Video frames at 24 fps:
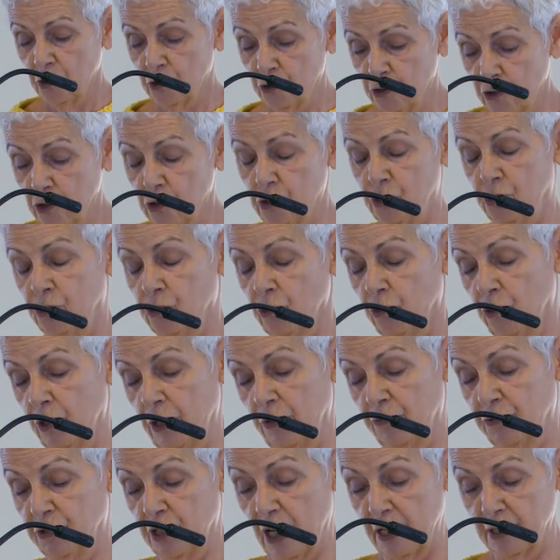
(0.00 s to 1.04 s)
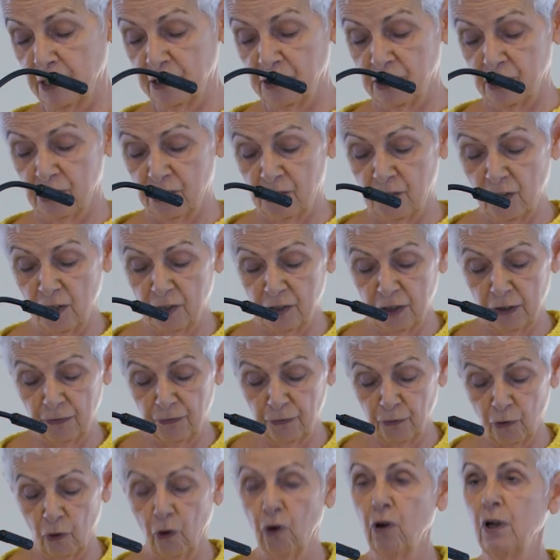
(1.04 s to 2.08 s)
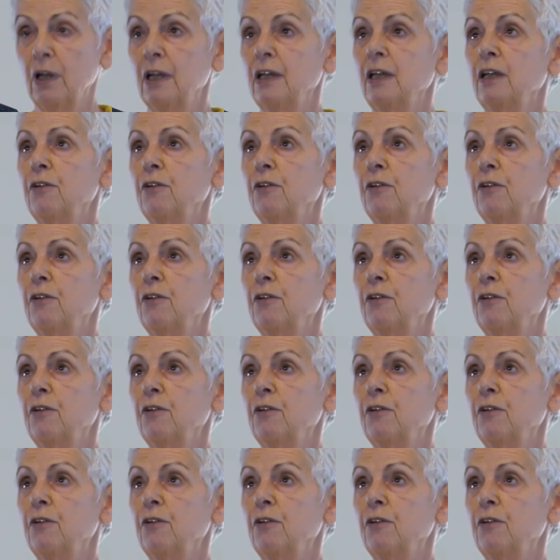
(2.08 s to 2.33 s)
to the story of Genesis 34